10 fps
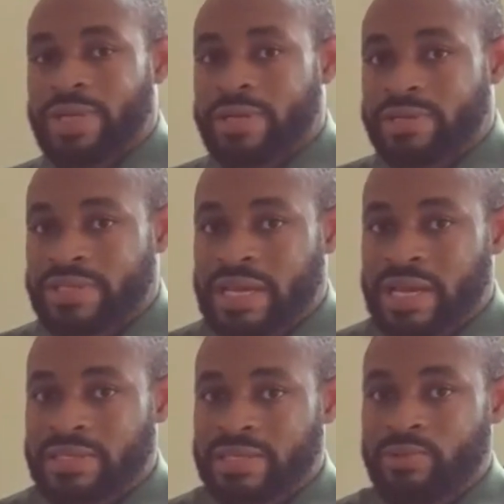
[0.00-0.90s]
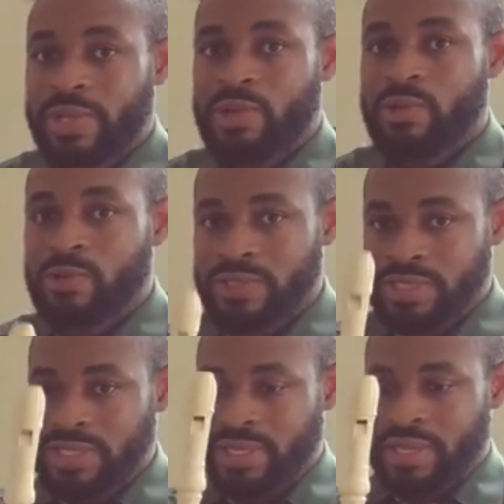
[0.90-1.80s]
are starting with low
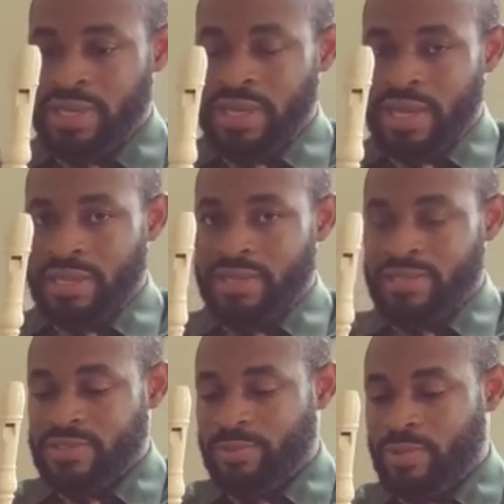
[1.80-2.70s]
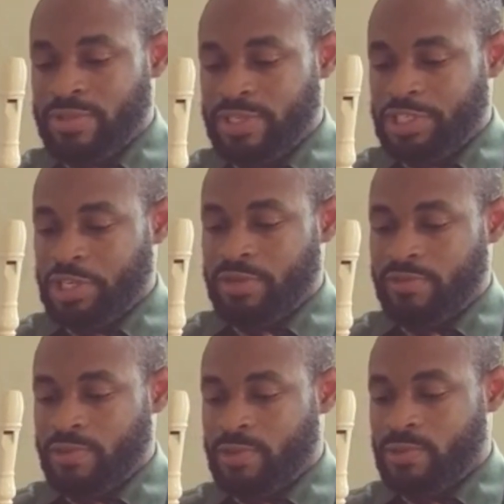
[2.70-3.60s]
C, and this is a position
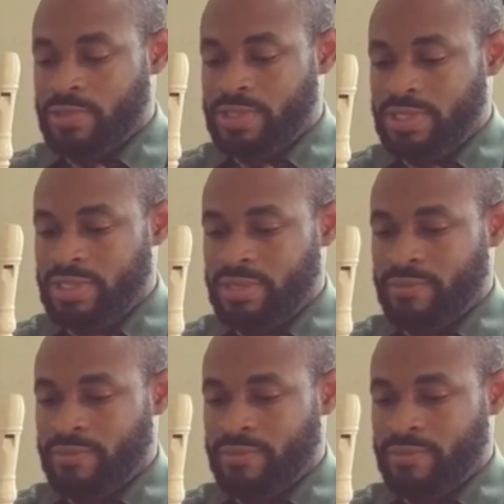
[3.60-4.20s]
for low C.